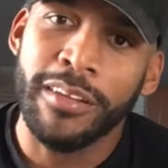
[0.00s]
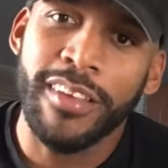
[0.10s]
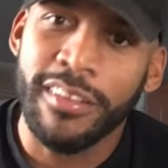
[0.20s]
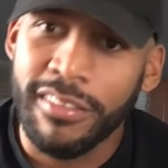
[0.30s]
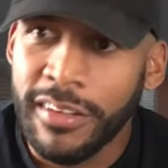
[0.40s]
it's
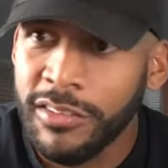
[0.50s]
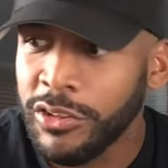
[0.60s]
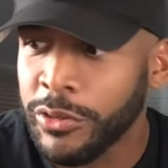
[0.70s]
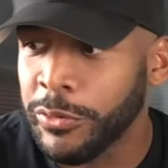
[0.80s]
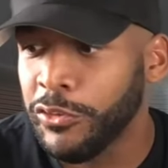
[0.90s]
at
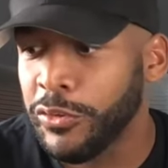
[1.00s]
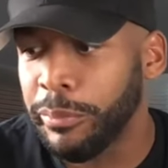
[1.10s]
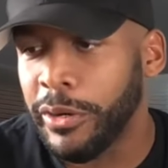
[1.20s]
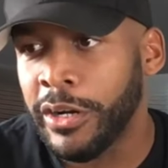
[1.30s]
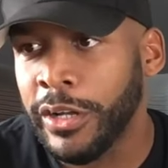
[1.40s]
such a
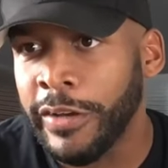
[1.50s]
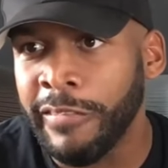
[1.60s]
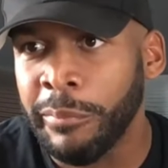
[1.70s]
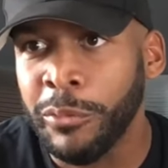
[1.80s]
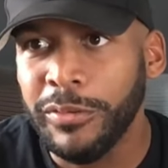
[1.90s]
crucial part
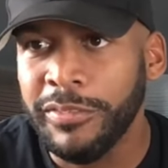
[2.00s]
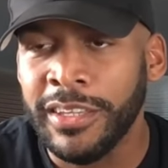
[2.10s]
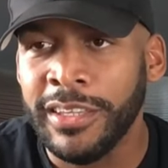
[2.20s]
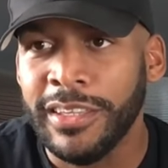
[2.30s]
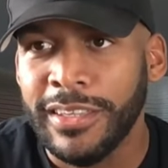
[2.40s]
of the
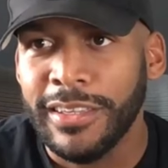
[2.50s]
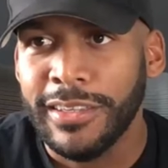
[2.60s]
movie